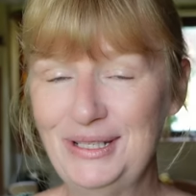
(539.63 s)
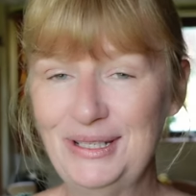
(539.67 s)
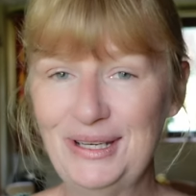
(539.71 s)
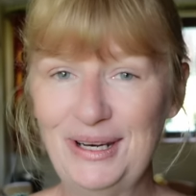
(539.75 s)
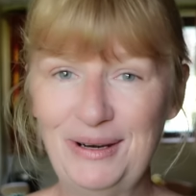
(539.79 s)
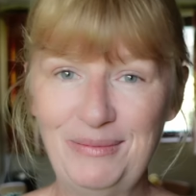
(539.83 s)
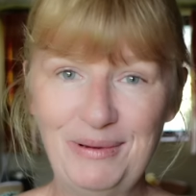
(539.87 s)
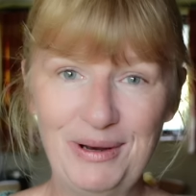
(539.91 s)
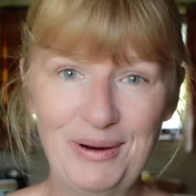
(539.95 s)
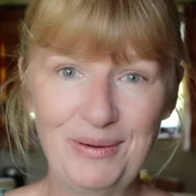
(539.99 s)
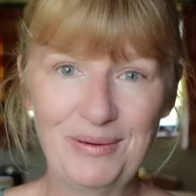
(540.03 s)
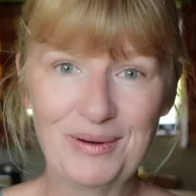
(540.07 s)

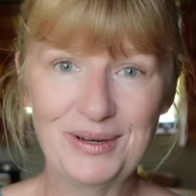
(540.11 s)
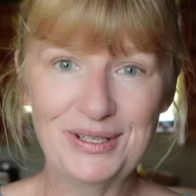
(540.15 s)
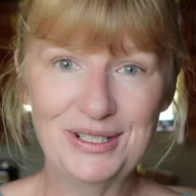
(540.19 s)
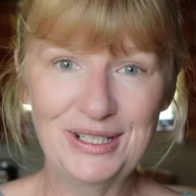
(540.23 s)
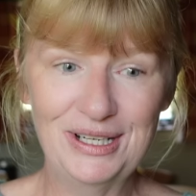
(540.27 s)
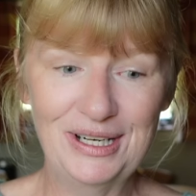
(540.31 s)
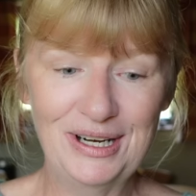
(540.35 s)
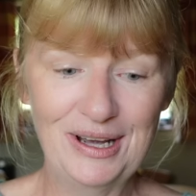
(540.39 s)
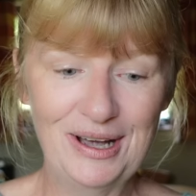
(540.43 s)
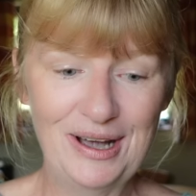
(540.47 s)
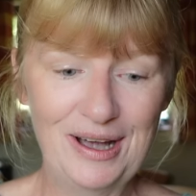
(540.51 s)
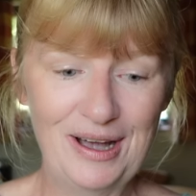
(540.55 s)
done a bit of
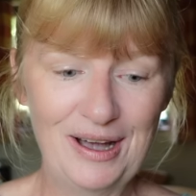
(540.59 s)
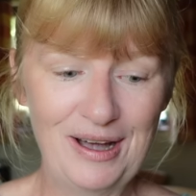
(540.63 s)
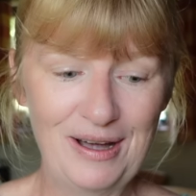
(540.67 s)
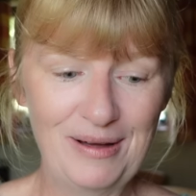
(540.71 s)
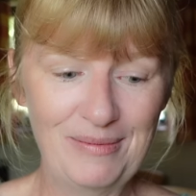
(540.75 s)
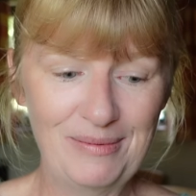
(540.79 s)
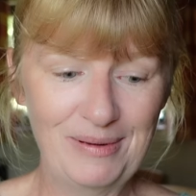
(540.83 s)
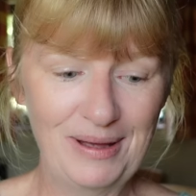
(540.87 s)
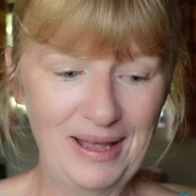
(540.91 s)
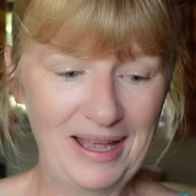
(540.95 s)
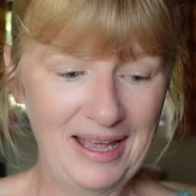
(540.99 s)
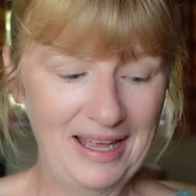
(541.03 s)
washing
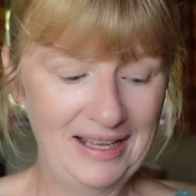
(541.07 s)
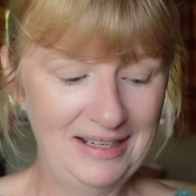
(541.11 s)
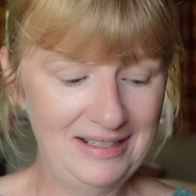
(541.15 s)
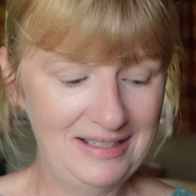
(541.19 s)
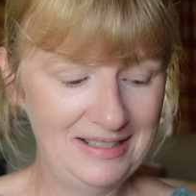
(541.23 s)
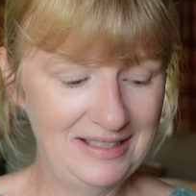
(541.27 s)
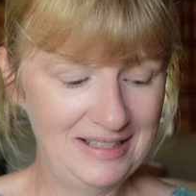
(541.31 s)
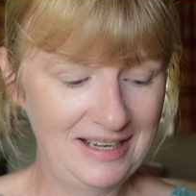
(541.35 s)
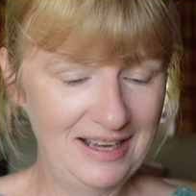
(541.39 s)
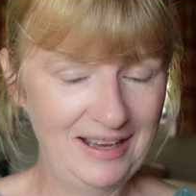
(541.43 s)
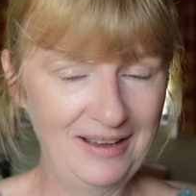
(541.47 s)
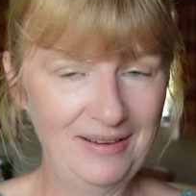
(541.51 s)
up,
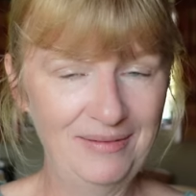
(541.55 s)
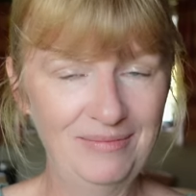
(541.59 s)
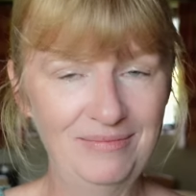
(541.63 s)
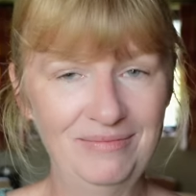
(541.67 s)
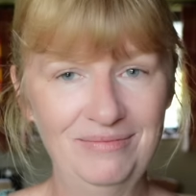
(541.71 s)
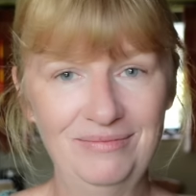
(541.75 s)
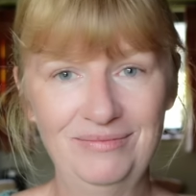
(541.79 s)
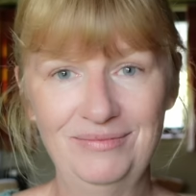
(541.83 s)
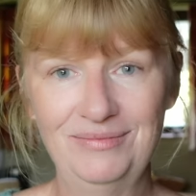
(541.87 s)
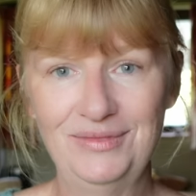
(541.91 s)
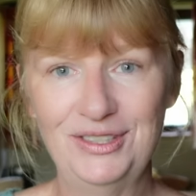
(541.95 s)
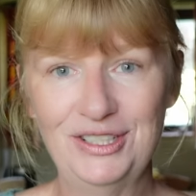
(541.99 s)
and
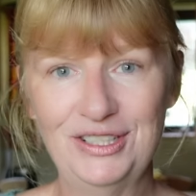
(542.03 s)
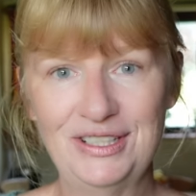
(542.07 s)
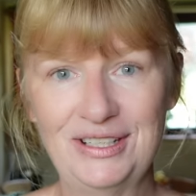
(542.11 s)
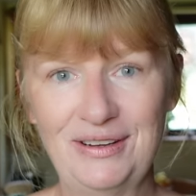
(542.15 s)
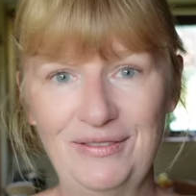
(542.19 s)
just